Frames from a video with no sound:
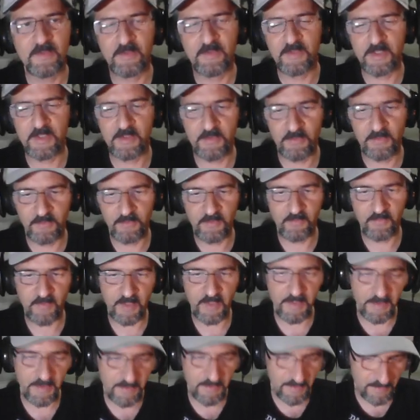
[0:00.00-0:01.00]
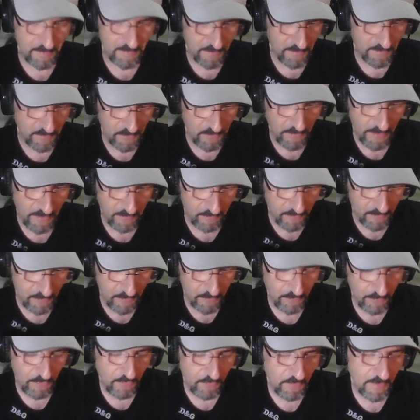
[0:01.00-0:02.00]
You divide it, you have
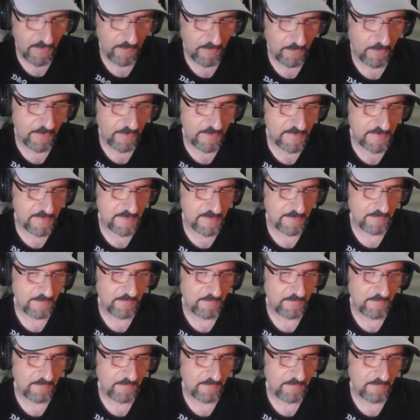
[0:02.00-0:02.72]
2 3 points,